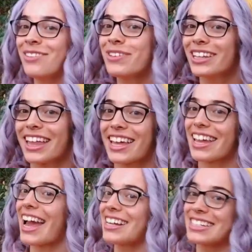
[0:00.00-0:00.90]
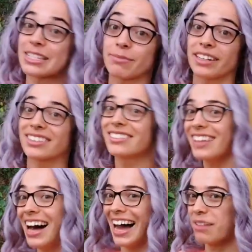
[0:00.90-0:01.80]
feel like a cactus, I'm not gonna
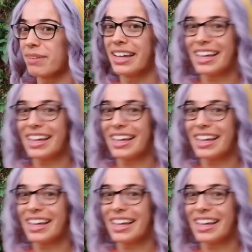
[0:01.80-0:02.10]
lie, but